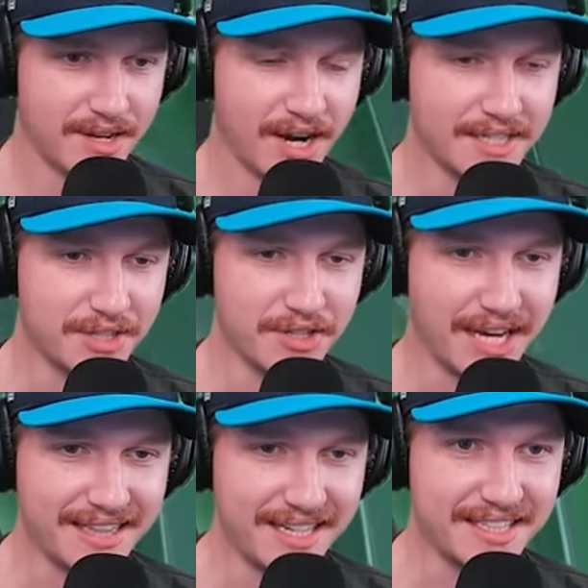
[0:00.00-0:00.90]
right, dude.
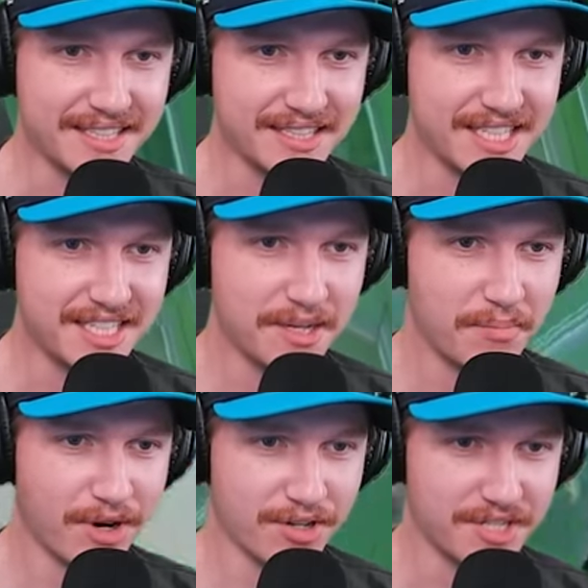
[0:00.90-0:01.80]
I think this is a
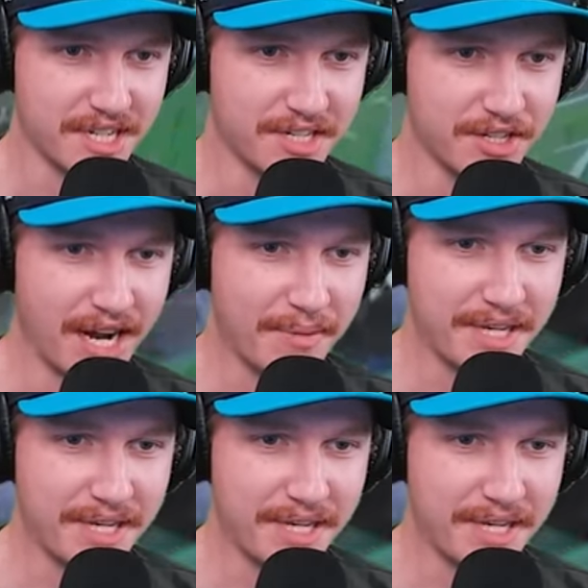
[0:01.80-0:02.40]
murder scene, dude. I'm